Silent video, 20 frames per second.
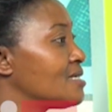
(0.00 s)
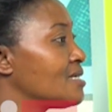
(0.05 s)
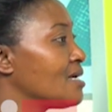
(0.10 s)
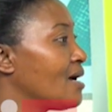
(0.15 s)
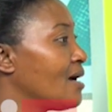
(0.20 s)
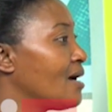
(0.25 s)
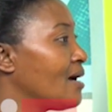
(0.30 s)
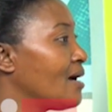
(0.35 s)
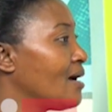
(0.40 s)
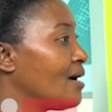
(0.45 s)

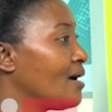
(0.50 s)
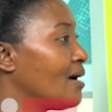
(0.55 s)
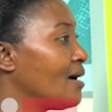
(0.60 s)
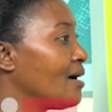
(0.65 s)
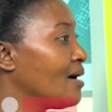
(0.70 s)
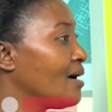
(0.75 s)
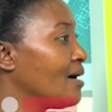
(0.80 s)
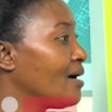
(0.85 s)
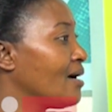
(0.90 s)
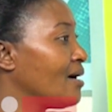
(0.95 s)

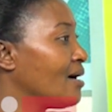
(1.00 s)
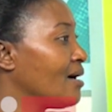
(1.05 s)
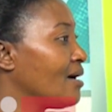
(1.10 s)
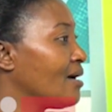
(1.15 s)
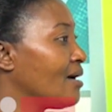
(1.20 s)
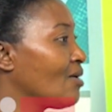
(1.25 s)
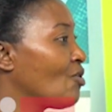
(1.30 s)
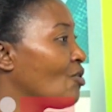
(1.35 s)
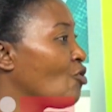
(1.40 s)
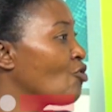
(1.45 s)

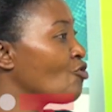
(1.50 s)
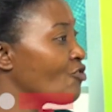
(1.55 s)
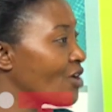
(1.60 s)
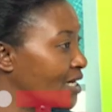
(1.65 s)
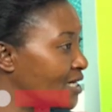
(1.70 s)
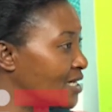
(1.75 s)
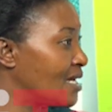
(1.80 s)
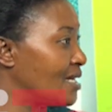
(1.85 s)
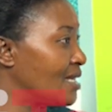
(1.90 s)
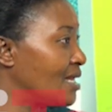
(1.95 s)
contract
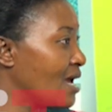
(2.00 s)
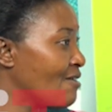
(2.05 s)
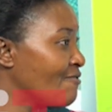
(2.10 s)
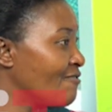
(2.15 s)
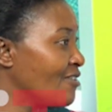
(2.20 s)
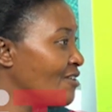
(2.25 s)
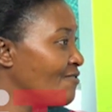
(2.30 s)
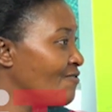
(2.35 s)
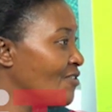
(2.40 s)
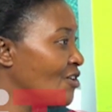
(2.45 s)
that they have
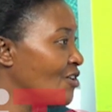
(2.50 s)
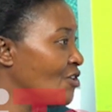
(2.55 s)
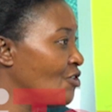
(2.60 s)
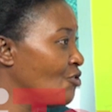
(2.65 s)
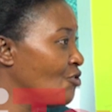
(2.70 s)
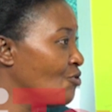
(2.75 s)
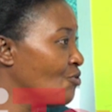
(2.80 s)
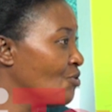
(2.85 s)
given you.